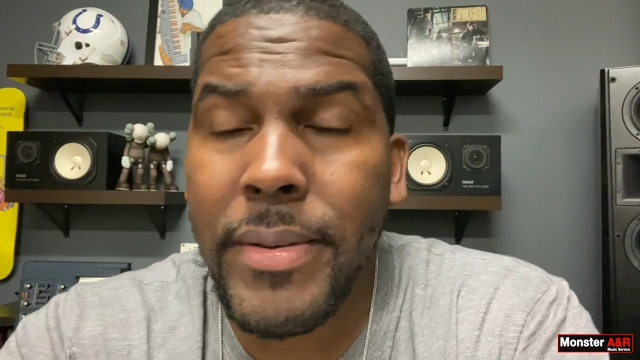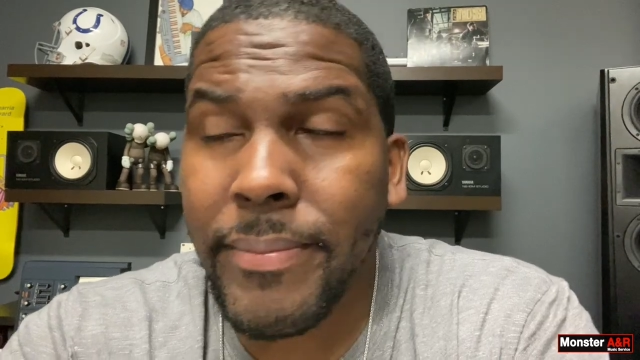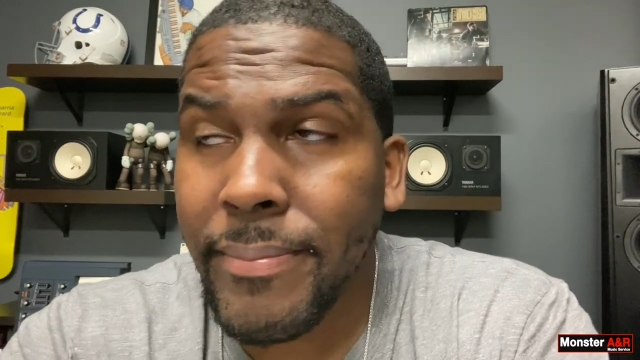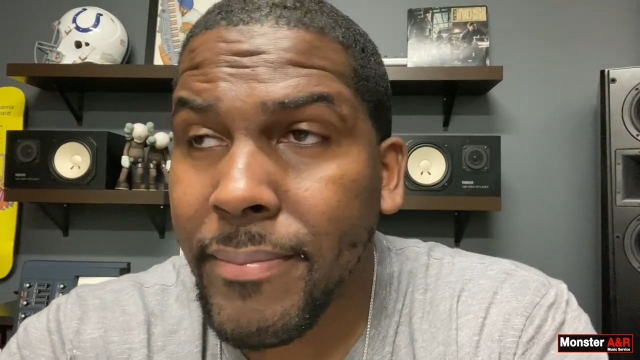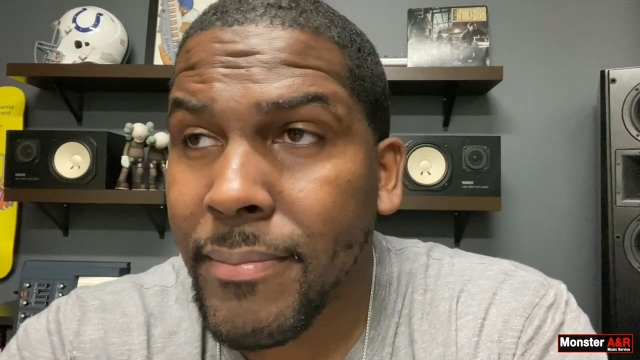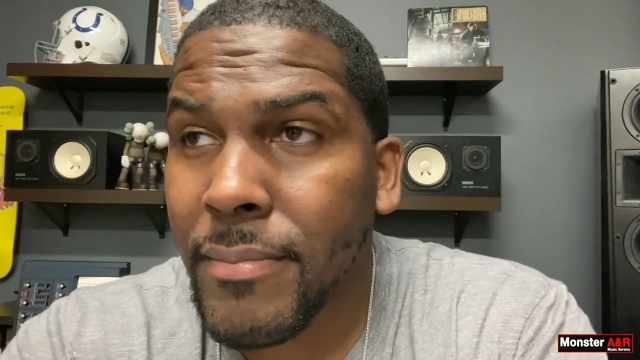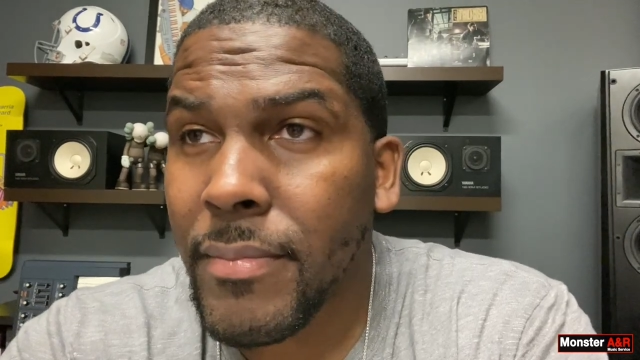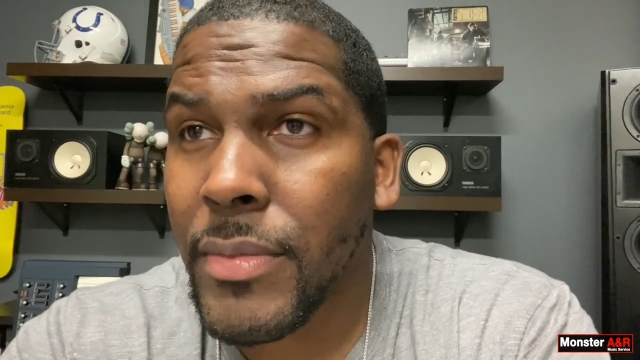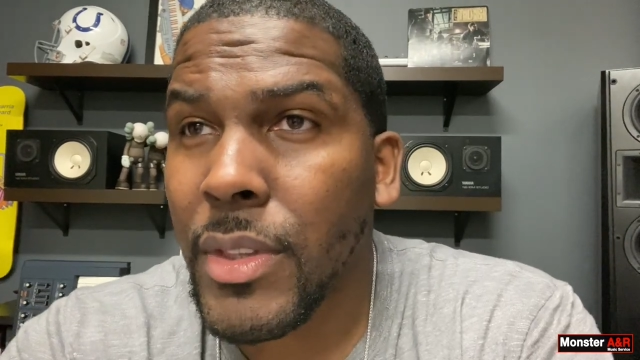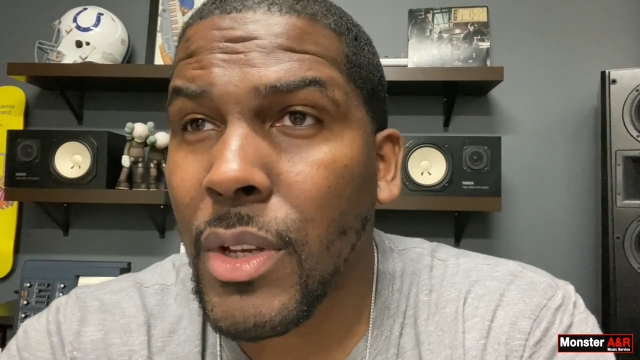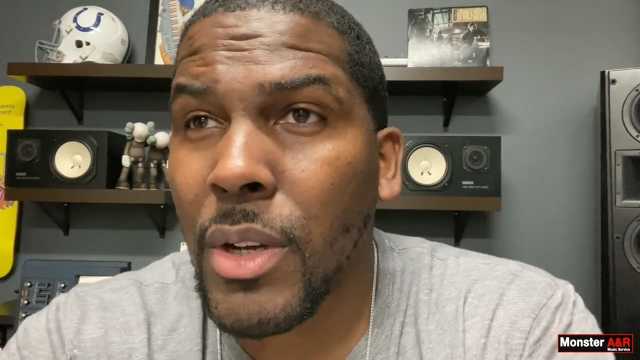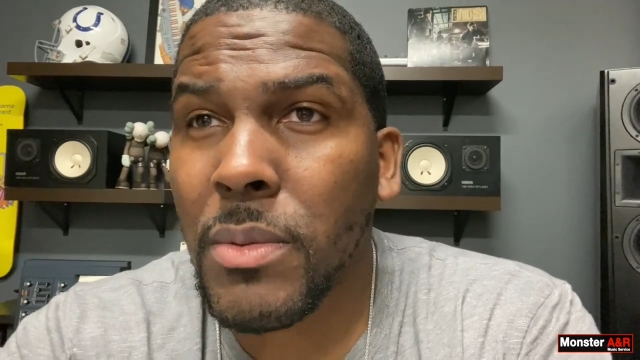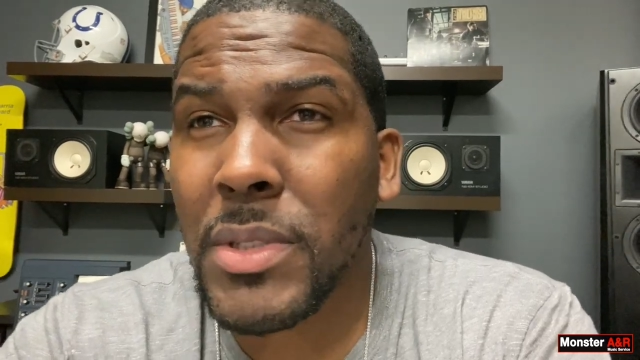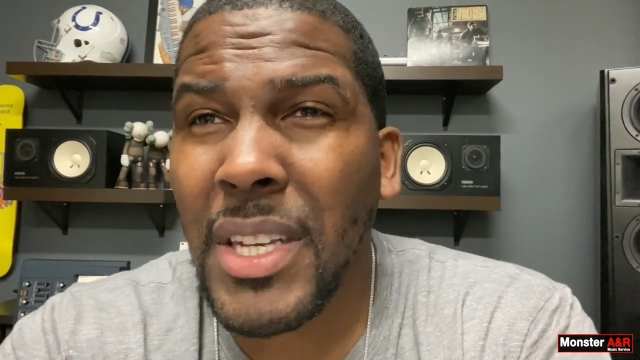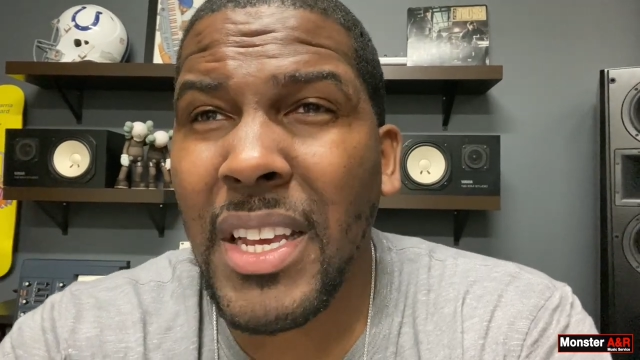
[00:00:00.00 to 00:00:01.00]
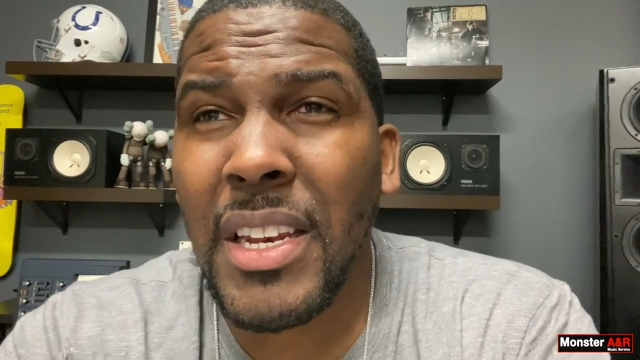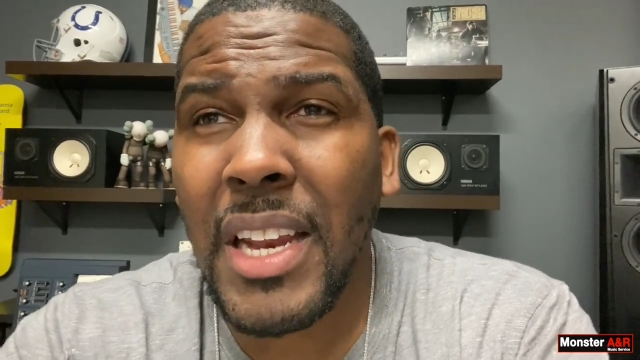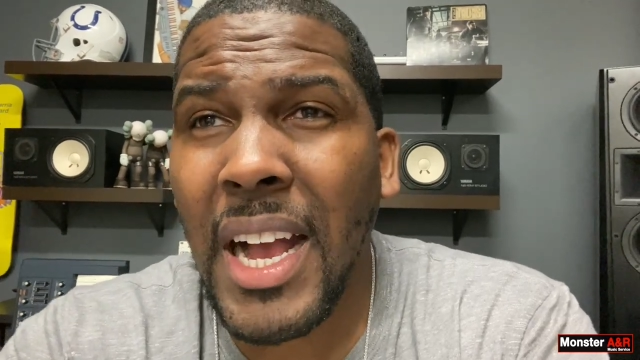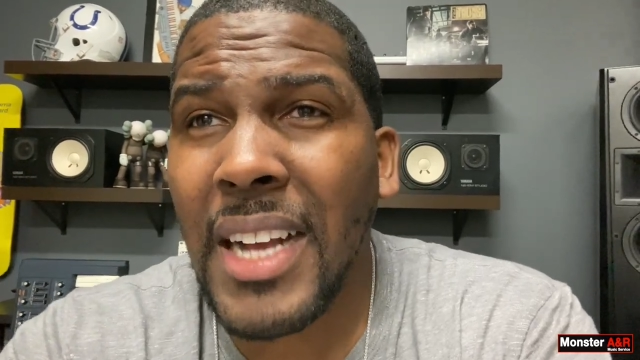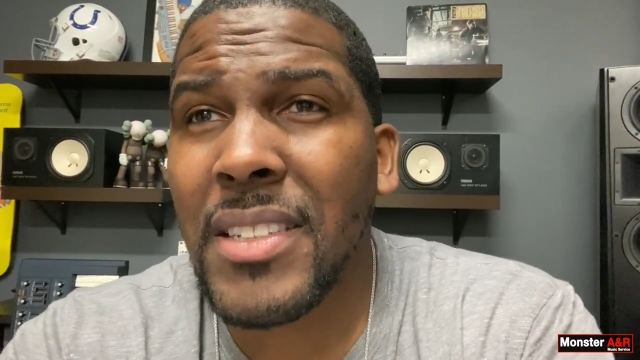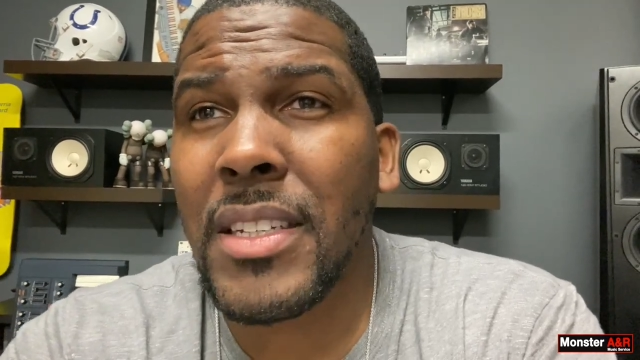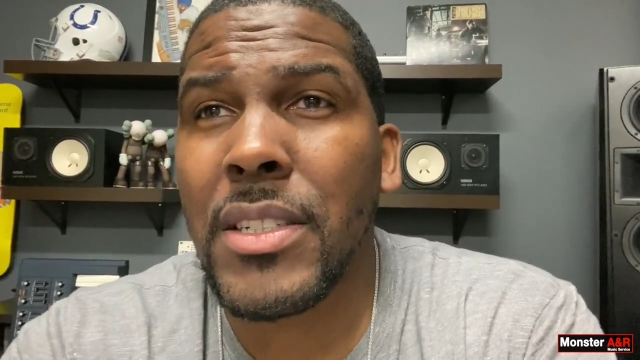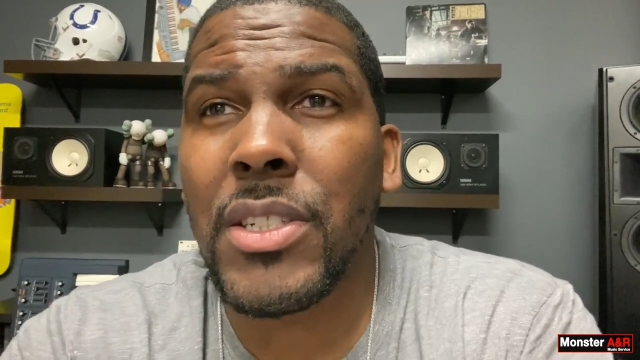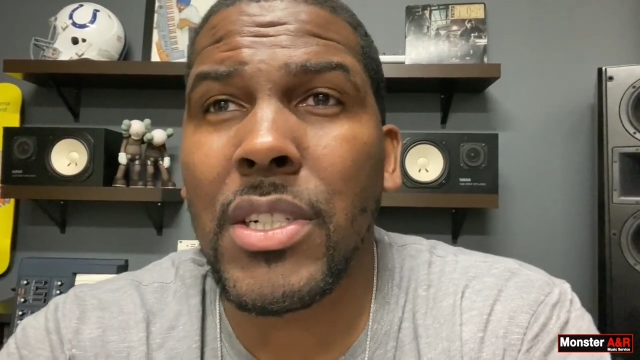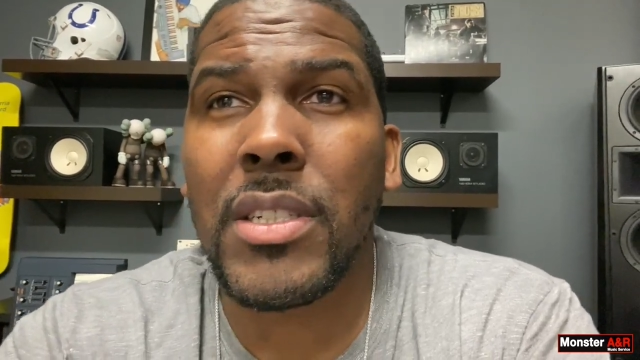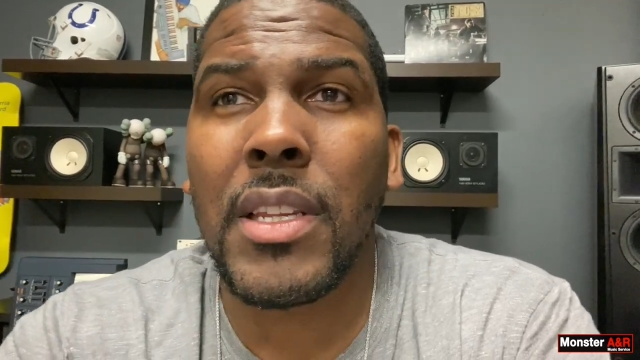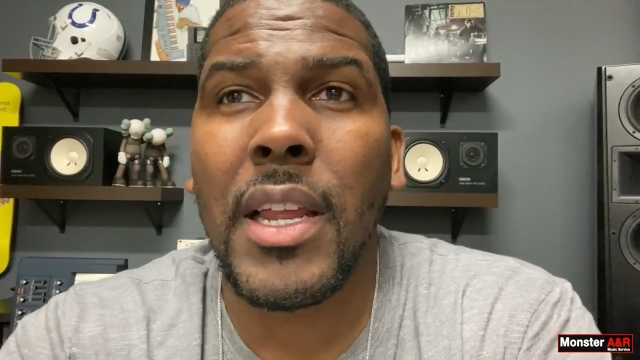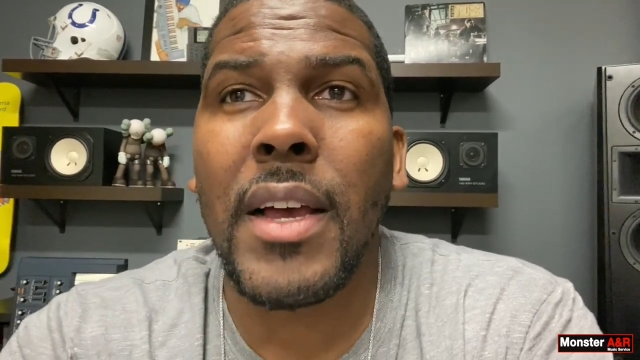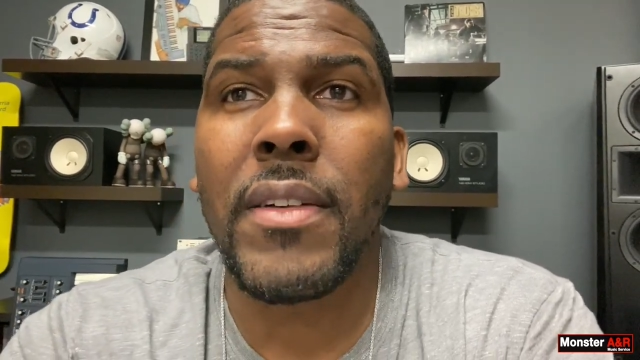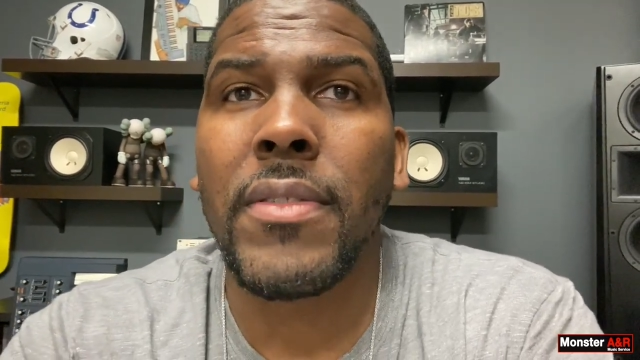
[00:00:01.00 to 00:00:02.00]
You know what I'm saying? Nas had just
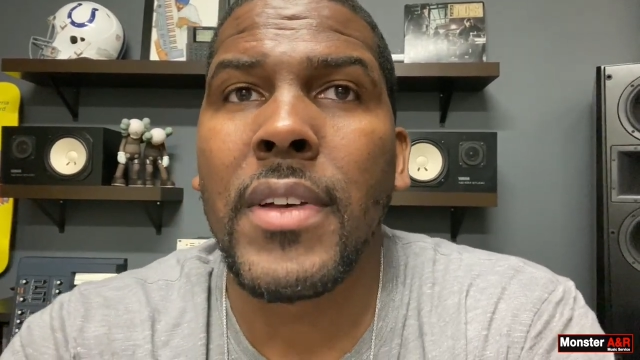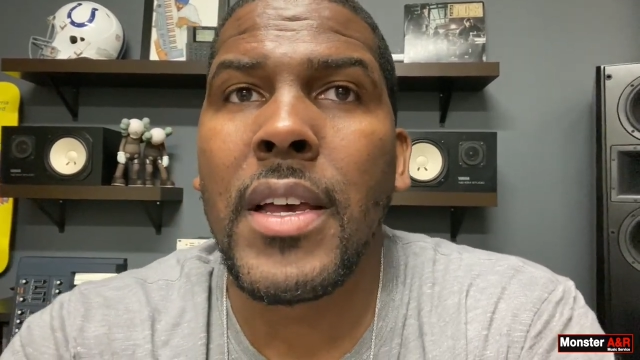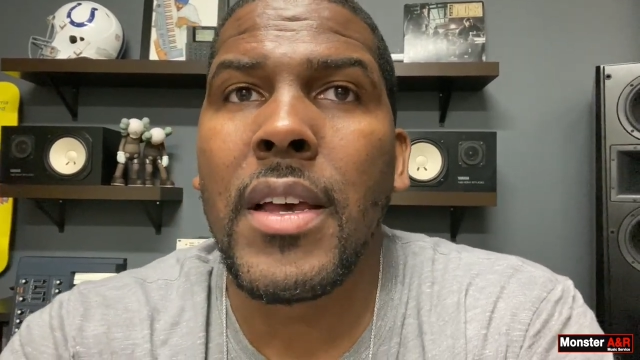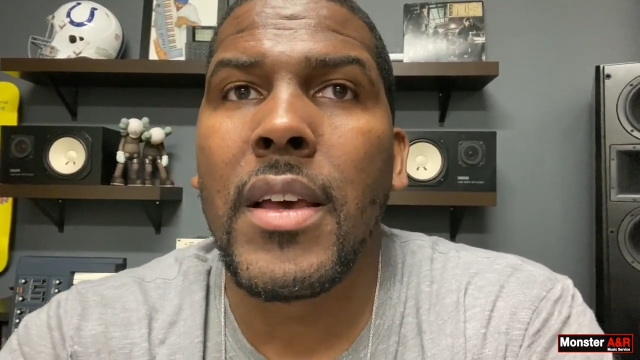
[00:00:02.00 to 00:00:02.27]
left.